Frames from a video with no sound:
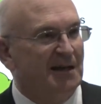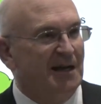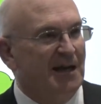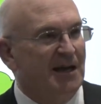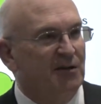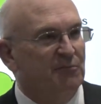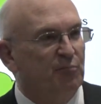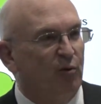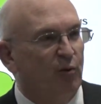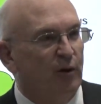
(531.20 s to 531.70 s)

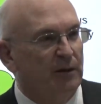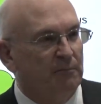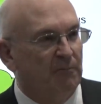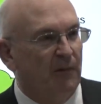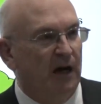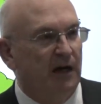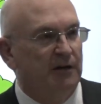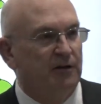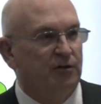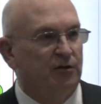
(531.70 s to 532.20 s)
endpoint
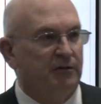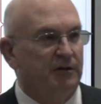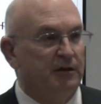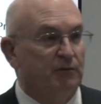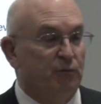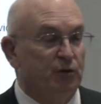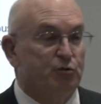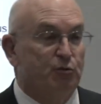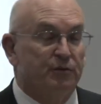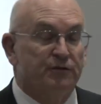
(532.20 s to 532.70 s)

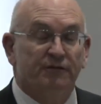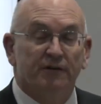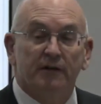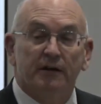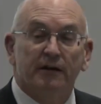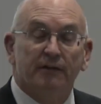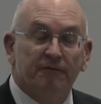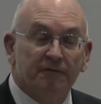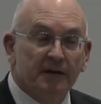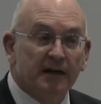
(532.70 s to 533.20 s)
monitoring, which was
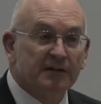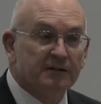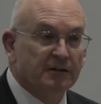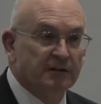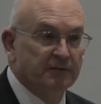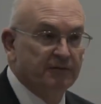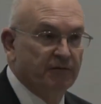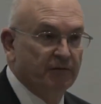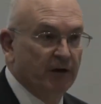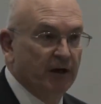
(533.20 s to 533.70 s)
very
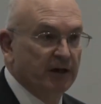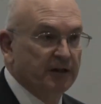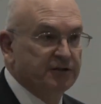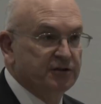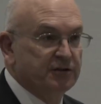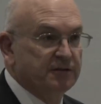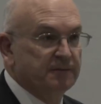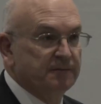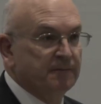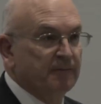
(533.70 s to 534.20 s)
effective for
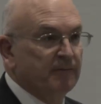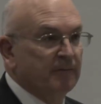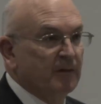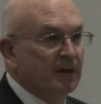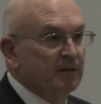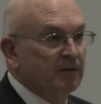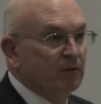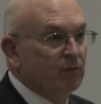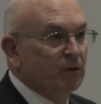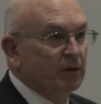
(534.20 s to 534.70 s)
us.
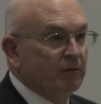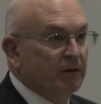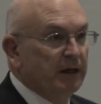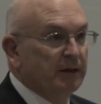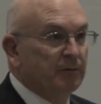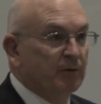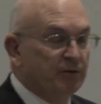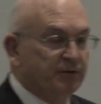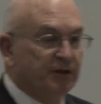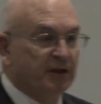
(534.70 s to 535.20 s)
We were
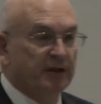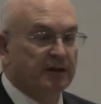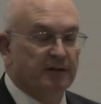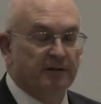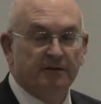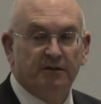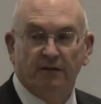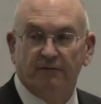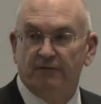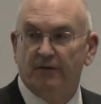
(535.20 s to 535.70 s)
able to
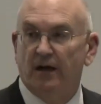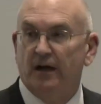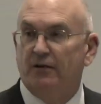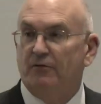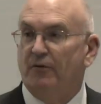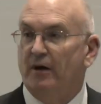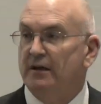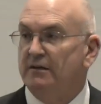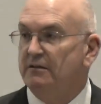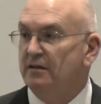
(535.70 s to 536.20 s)

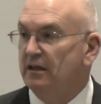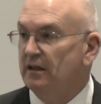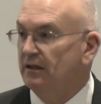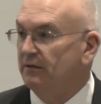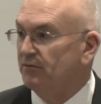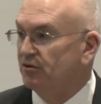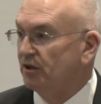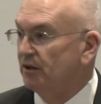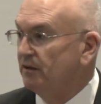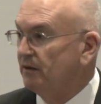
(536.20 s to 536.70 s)
find red
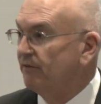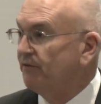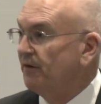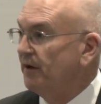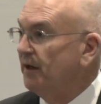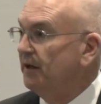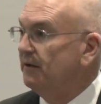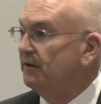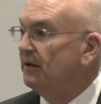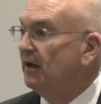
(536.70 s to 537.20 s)
teams and
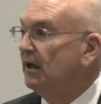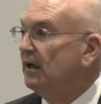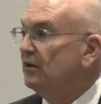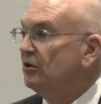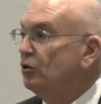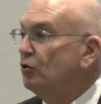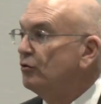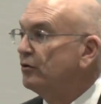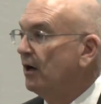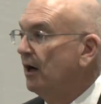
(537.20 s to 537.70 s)
defend
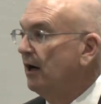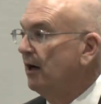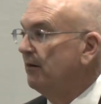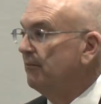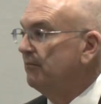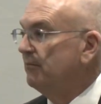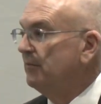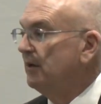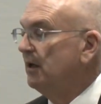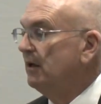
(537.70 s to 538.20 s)

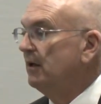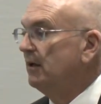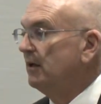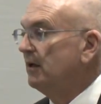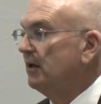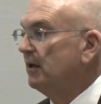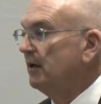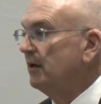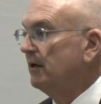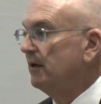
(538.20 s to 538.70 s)
EUCOM
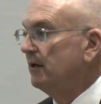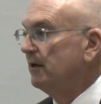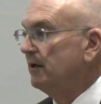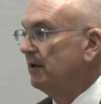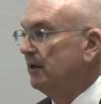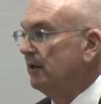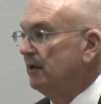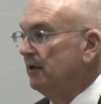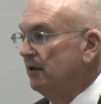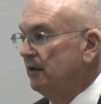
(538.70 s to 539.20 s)

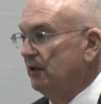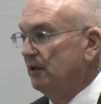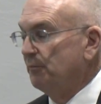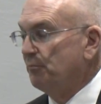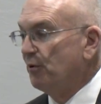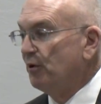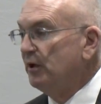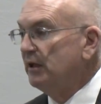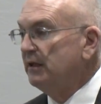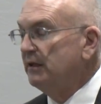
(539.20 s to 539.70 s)
in a
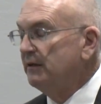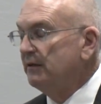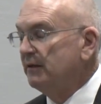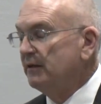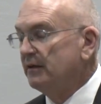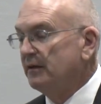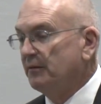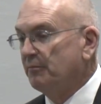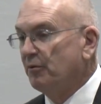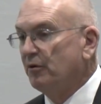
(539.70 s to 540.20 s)
pretty
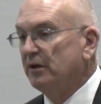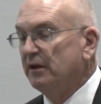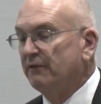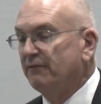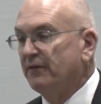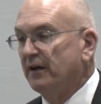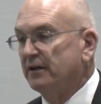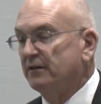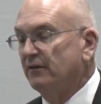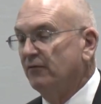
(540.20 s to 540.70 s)

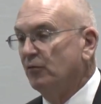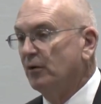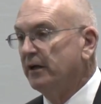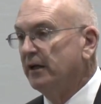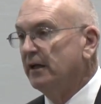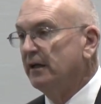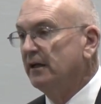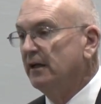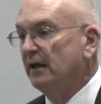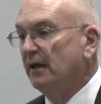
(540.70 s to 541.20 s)
effective
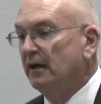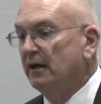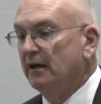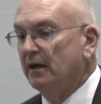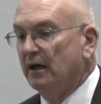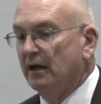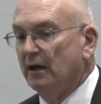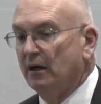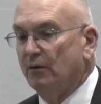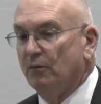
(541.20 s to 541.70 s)
way.
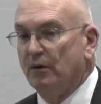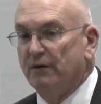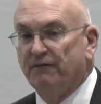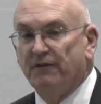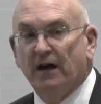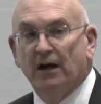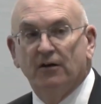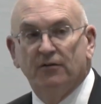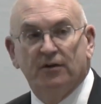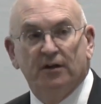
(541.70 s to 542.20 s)
We
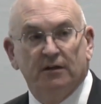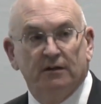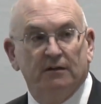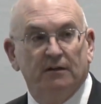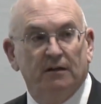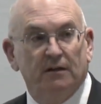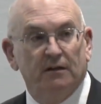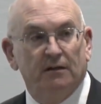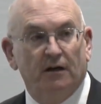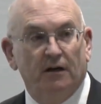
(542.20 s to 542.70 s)
found that
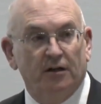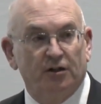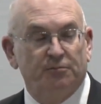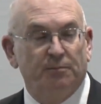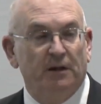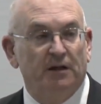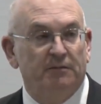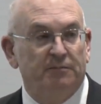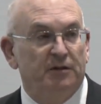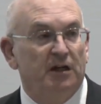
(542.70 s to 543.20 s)
our
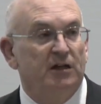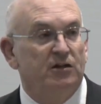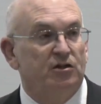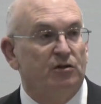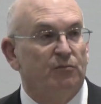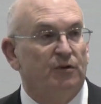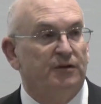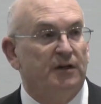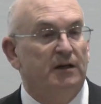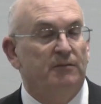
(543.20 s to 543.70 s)

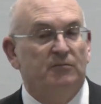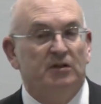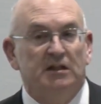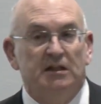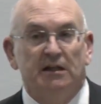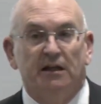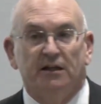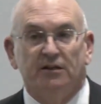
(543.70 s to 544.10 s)
experimentation with MDE